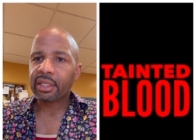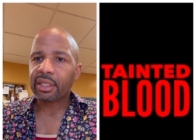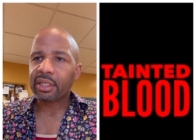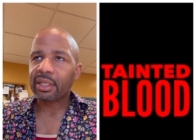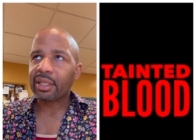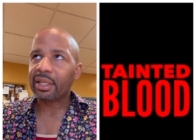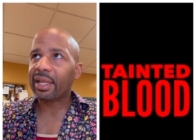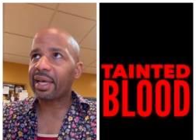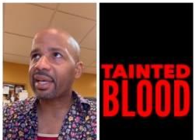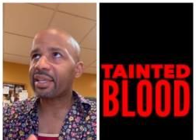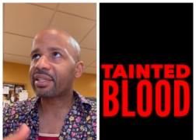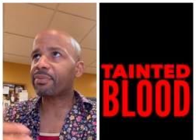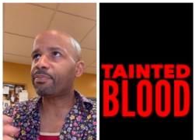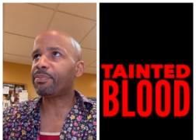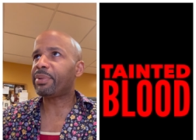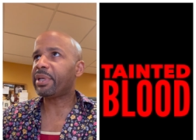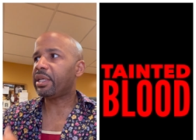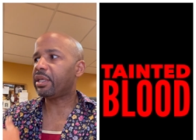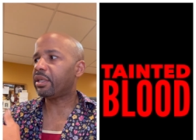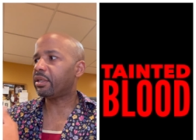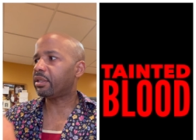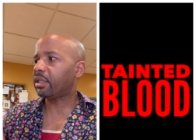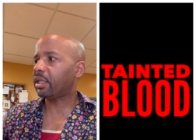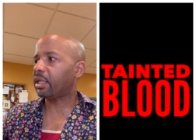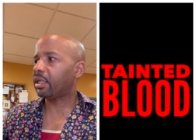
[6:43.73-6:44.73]
let's
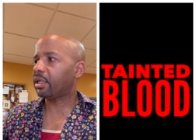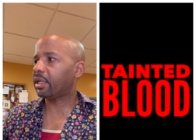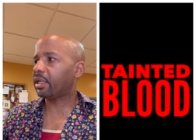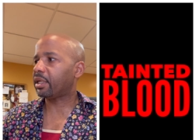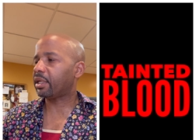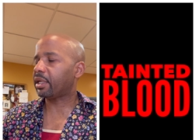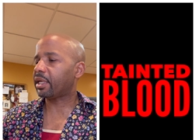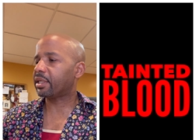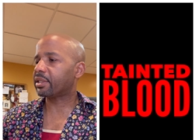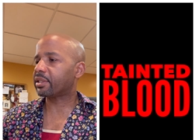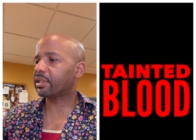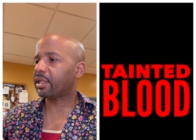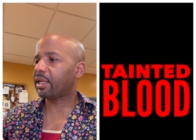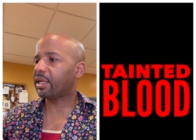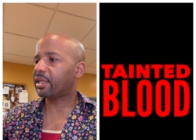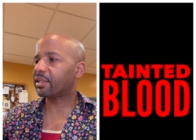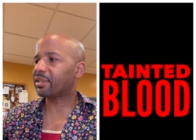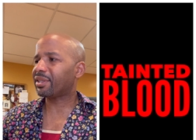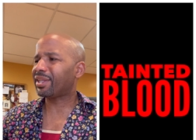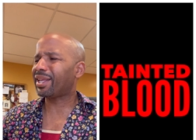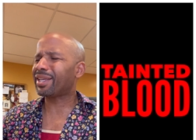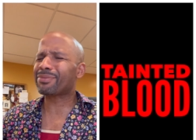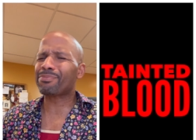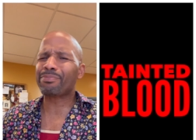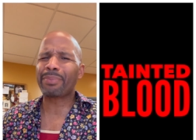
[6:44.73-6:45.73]
be let, let's let's
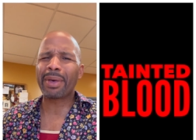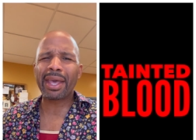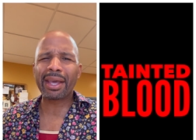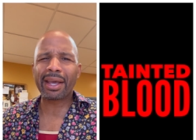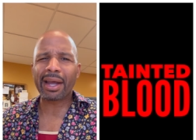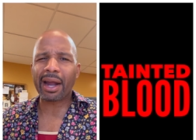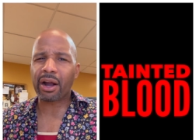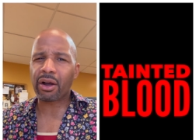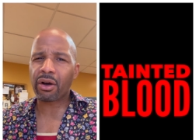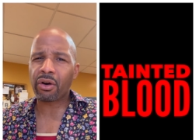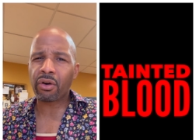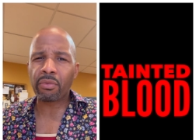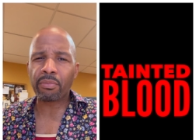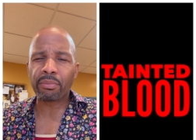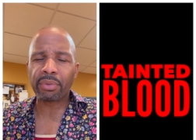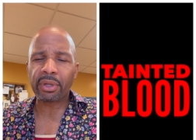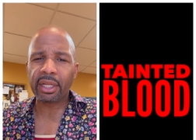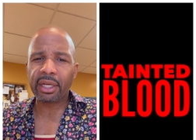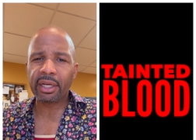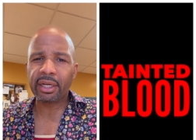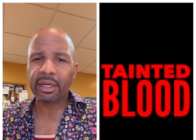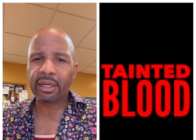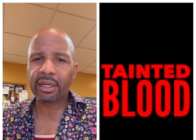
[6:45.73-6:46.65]
let's bank our own blood